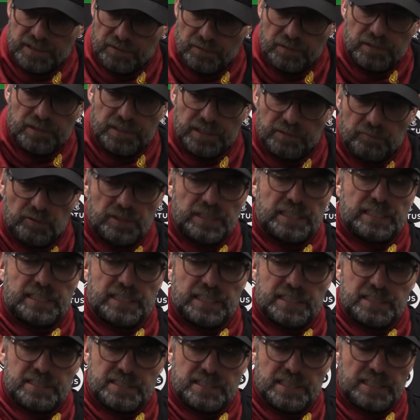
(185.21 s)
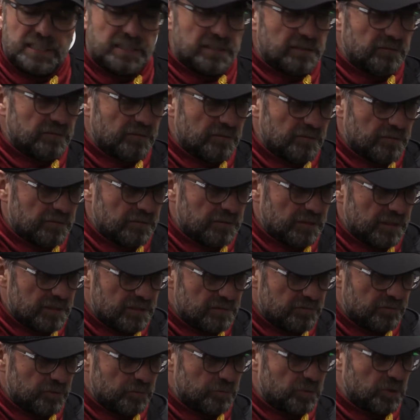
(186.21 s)
The only thing what I can say, though,
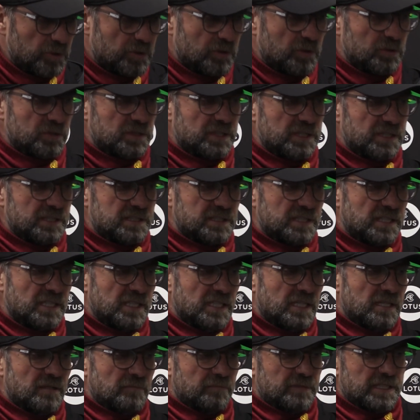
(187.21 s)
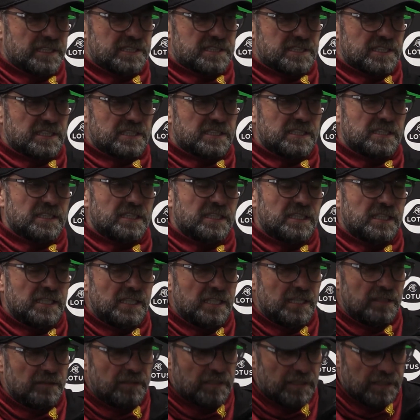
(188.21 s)
as a football coach, these Man City
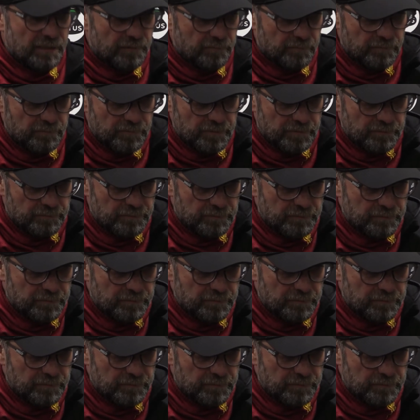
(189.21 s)
um,